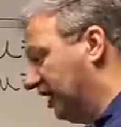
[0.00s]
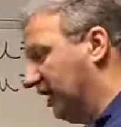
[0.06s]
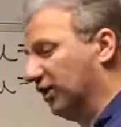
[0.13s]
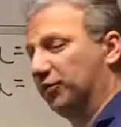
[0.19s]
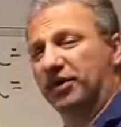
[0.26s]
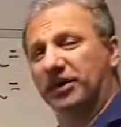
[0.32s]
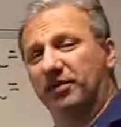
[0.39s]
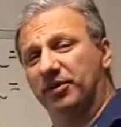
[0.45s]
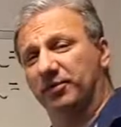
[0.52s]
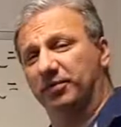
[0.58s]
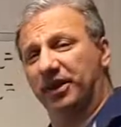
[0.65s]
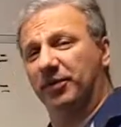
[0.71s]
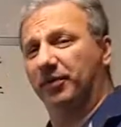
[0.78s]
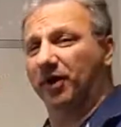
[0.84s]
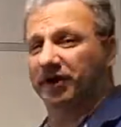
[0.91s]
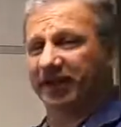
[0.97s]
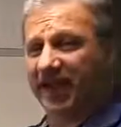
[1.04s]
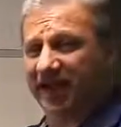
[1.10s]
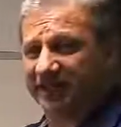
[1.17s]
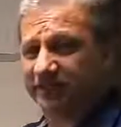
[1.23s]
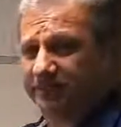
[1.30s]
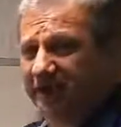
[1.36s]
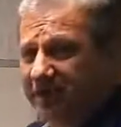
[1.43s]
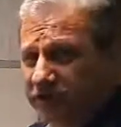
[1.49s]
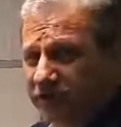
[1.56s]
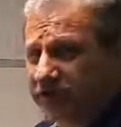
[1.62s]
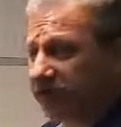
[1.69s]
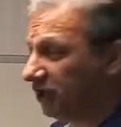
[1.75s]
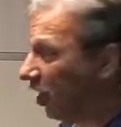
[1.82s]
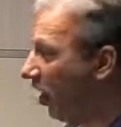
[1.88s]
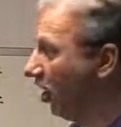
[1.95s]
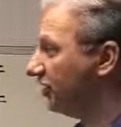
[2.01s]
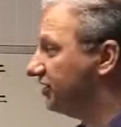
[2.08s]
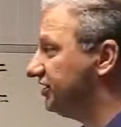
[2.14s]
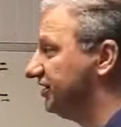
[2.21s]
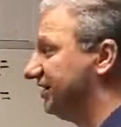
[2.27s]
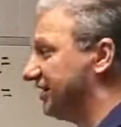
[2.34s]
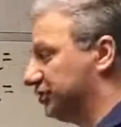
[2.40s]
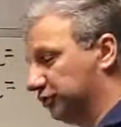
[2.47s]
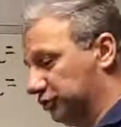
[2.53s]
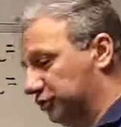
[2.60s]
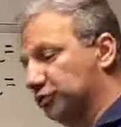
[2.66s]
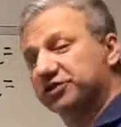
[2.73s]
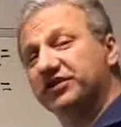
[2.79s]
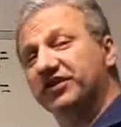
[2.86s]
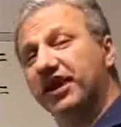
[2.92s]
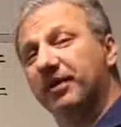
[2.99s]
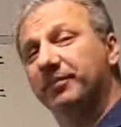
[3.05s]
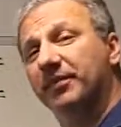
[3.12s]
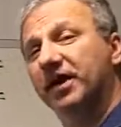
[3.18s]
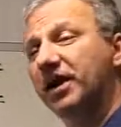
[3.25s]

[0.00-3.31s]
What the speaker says: Really, I'm going to play around with exponentials and logs and get you used to them.